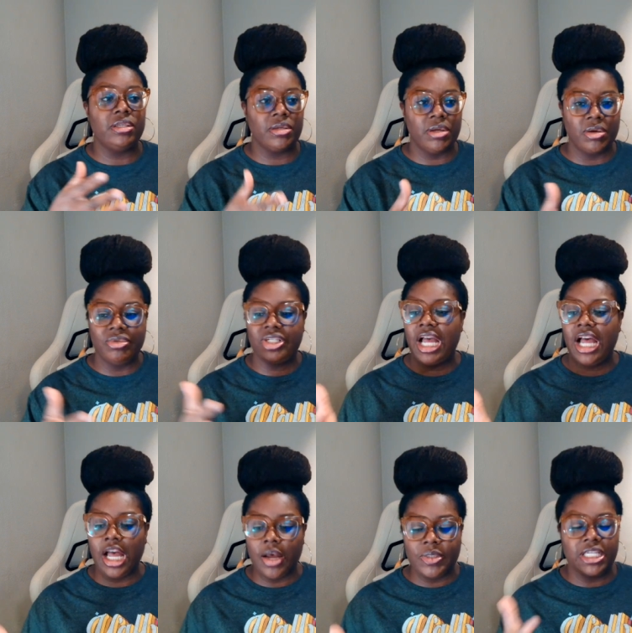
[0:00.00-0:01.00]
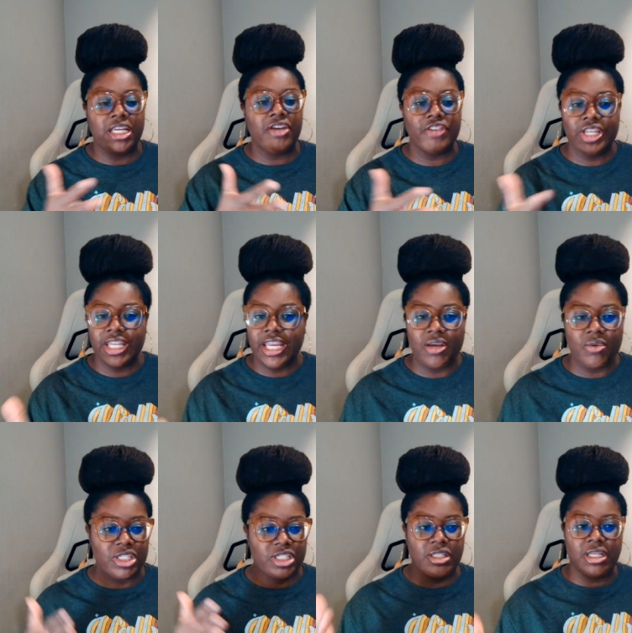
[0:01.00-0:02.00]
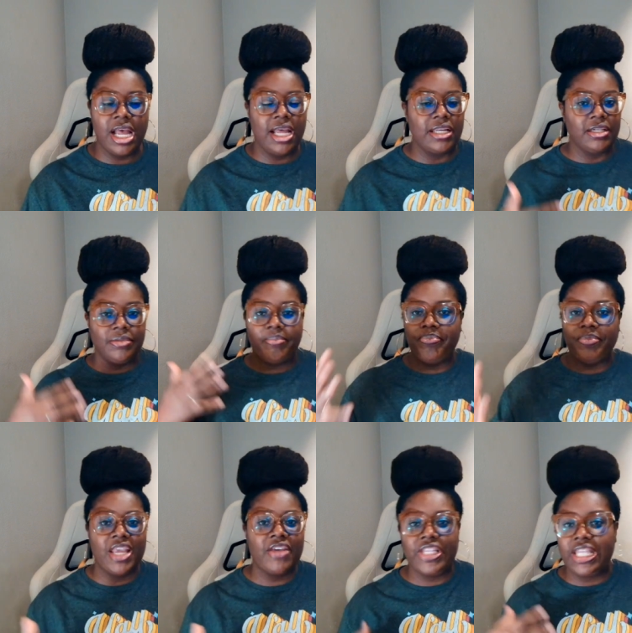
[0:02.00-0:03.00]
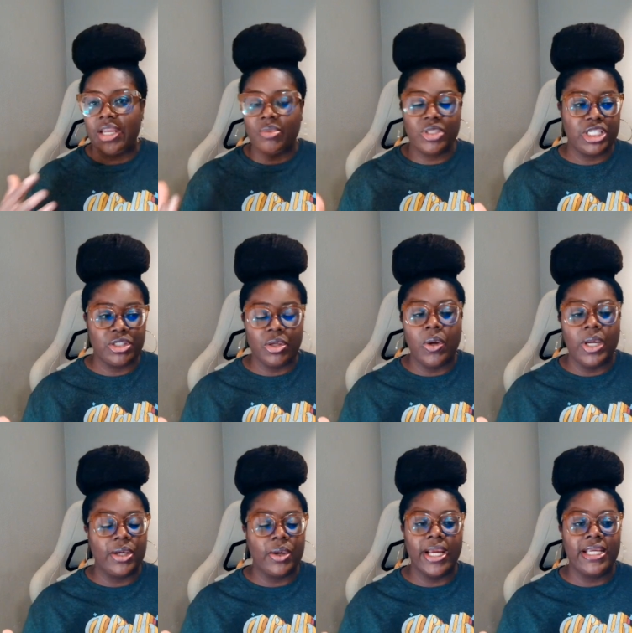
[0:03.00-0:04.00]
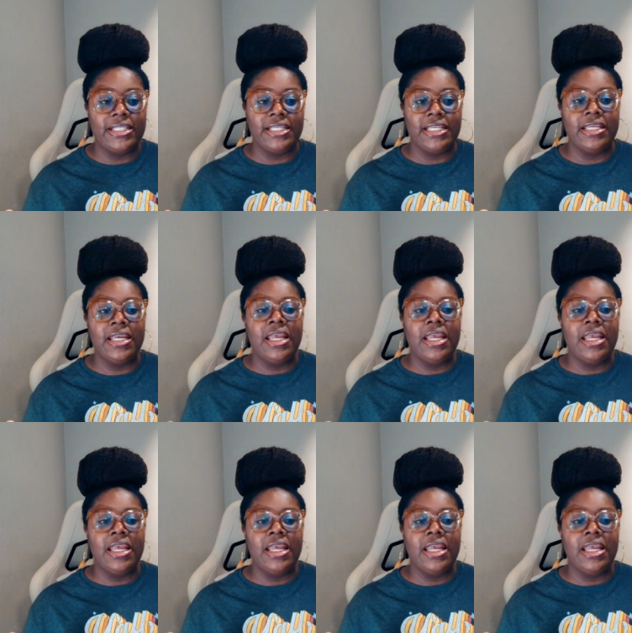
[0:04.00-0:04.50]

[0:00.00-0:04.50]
you know, jobs and everything was just kind of everything was just going crazy.